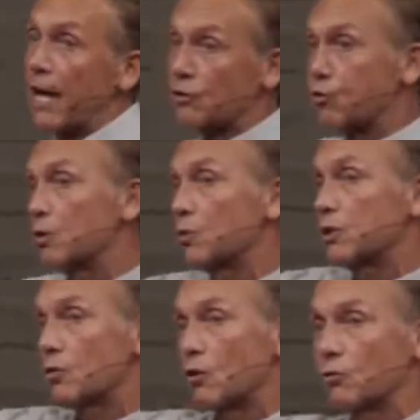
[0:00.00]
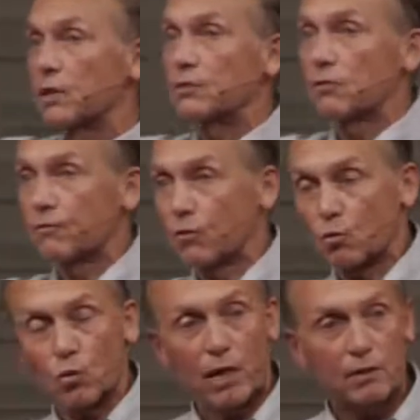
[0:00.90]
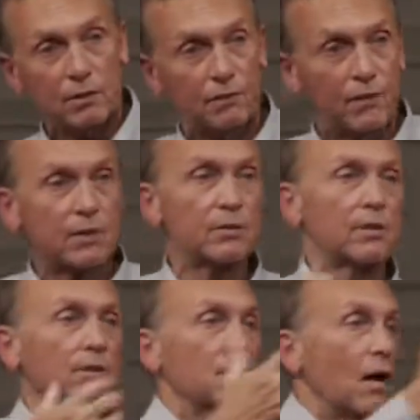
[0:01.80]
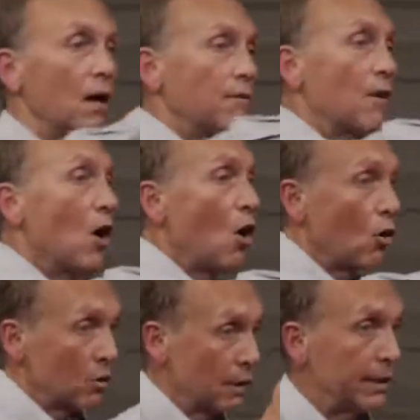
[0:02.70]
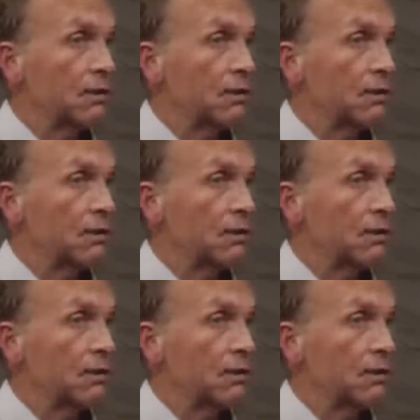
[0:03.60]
That's when we start reaching for relativistic stuff or